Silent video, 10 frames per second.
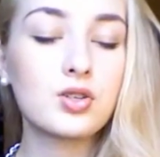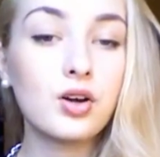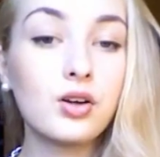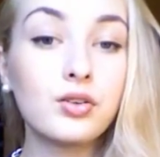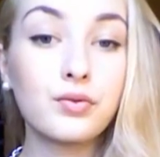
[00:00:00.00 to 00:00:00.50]

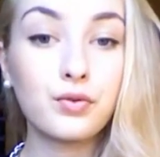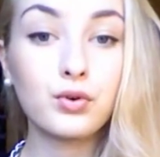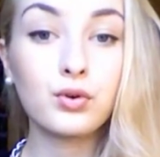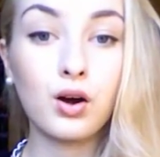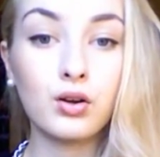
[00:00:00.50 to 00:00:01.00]
not a
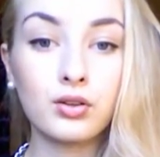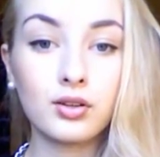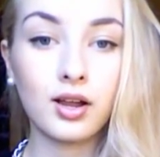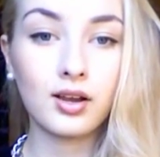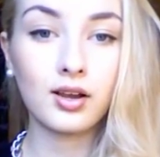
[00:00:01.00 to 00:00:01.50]
full-on
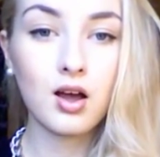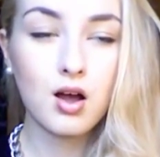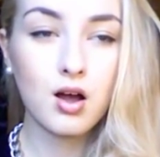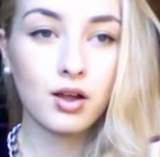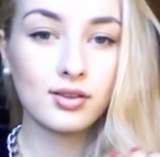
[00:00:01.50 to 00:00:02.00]
like
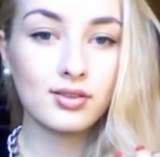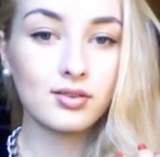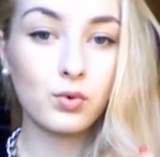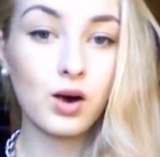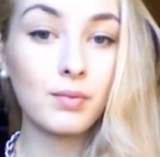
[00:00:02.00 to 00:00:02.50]

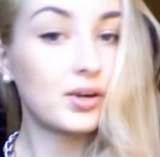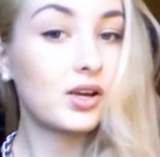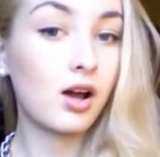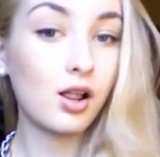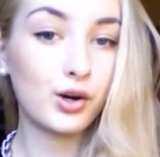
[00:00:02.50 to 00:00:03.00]
vampy
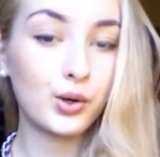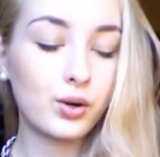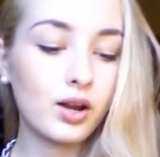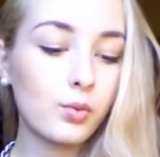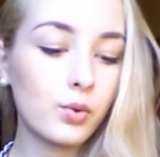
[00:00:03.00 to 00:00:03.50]
color. You
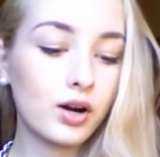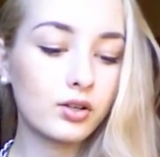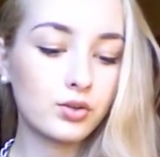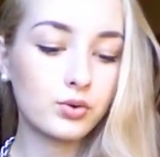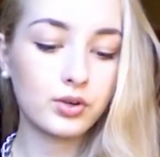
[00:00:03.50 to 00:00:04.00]
can wear
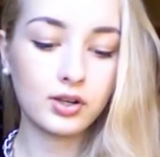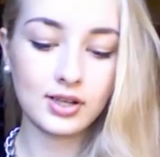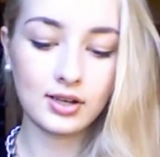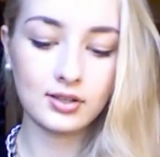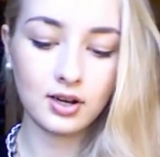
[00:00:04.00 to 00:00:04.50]
it during
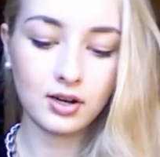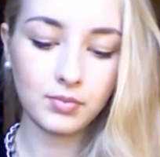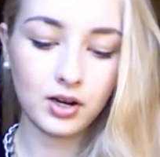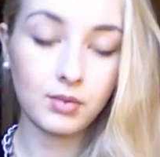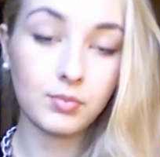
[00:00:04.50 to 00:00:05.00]
daytime,
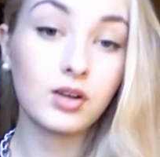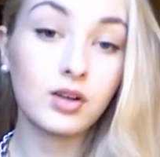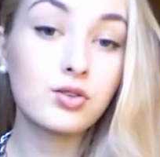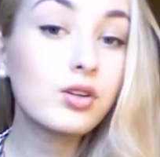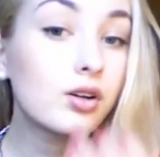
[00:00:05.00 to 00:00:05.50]
and I'm
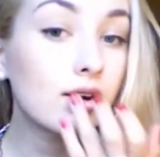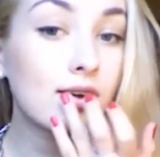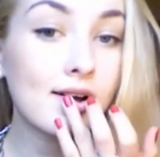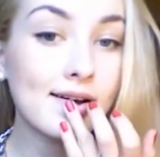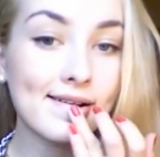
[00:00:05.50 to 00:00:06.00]
actually
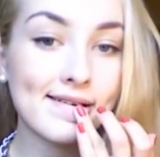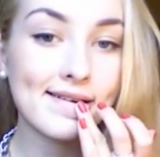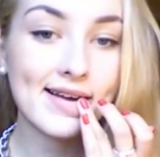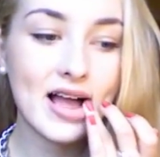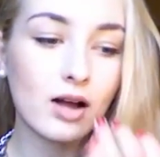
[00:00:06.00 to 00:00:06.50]
gonna
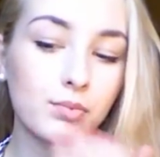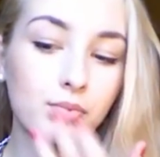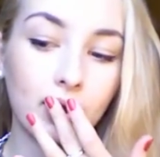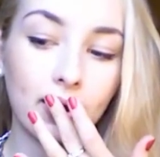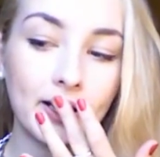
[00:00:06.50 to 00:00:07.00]

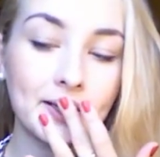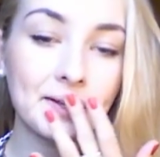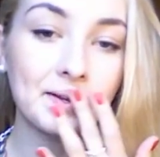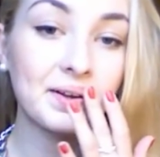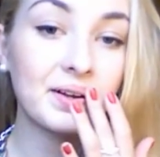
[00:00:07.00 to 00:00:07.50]
apply it
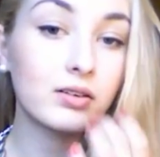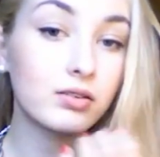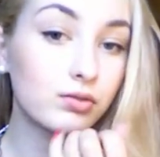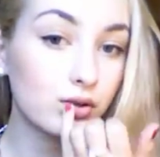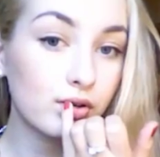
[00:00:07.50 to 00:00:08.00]

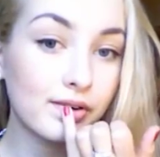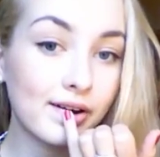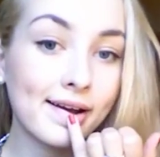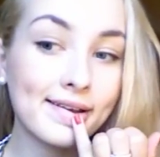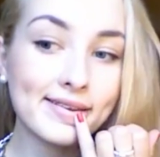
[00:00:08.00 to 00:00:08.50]
for you
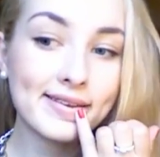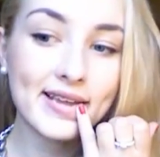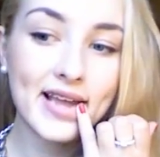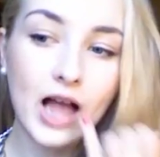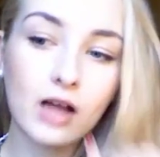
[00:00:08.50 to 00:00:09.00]
guys.
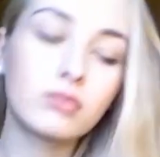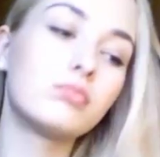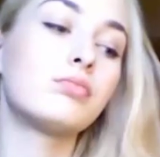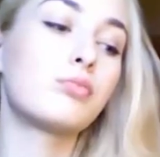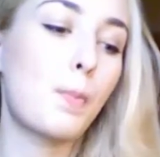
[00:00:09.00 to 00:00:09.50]

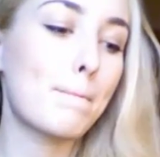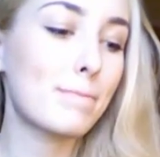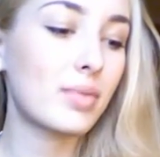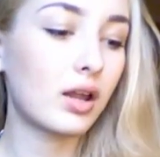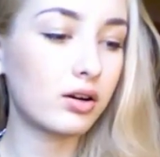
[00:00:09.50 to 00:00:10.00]

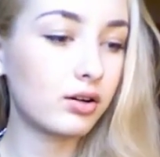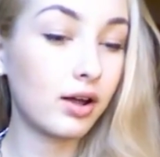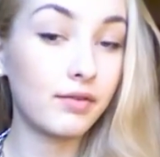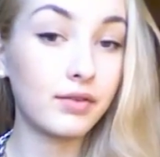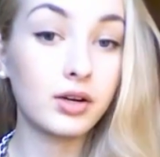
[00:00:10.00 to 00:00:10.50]
I don't
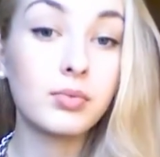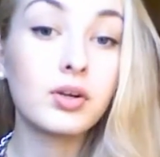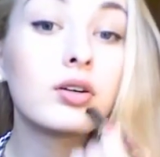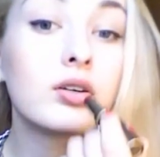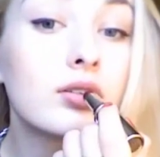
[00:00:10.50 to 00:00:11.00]
have any
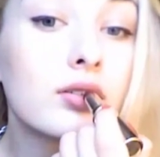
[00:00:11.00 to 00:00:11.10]
mirror.